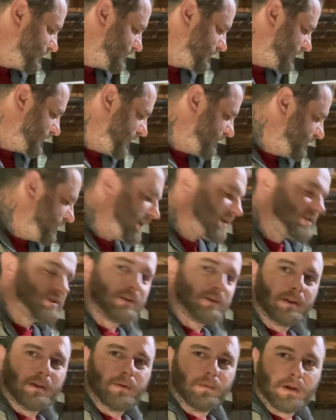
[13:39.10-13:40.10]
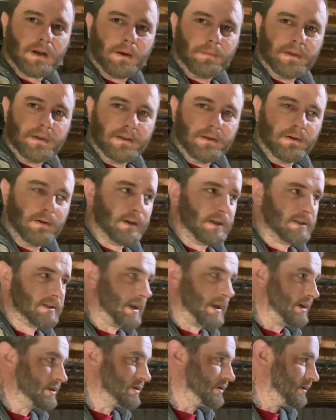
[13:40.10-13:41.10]
Eventually what I'll be doing is
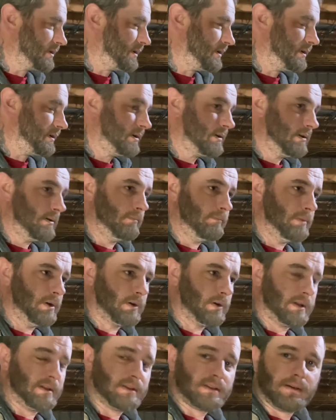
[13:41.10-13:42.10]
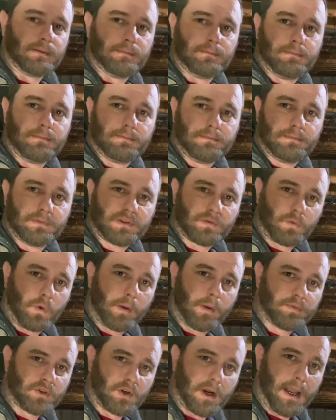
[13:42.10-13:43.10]
actually building some
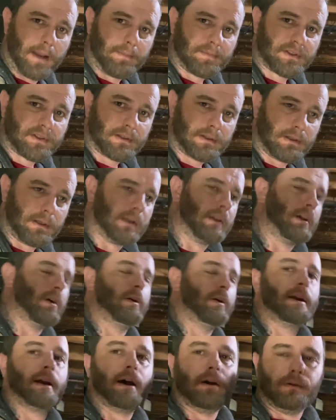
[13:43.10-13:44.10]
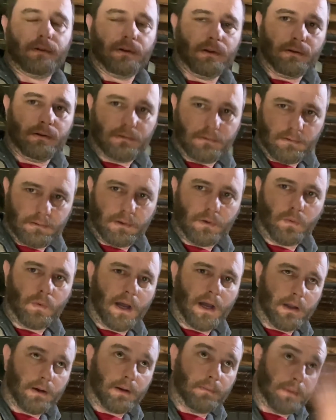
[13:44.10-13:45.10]
swarm traps and going out in the
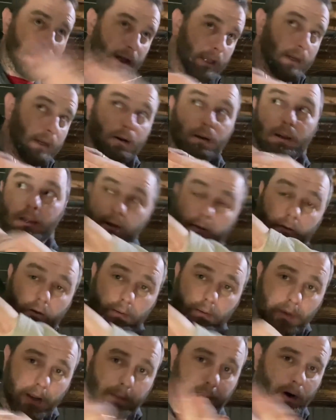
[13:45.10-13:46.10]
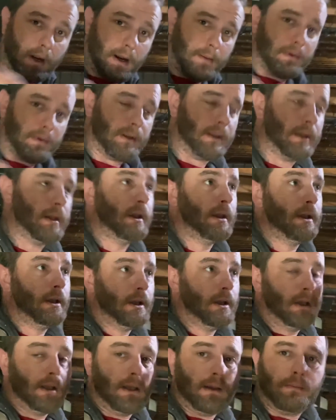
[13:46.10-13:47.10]
wild in my area, on my property,
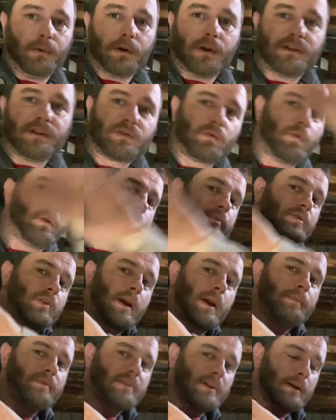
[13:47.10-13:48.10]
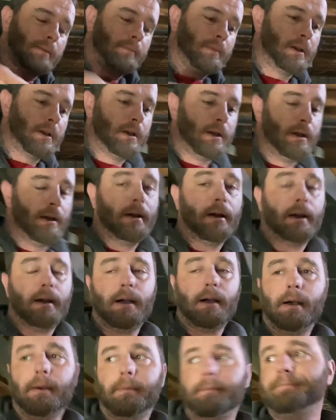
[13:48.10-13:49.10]
and putting swarm traps up
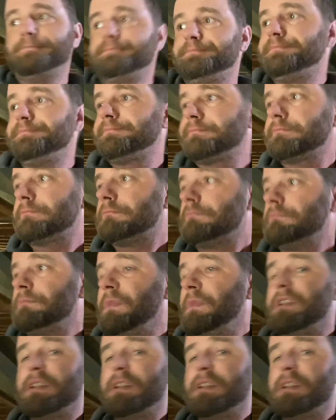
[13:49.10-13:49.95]
to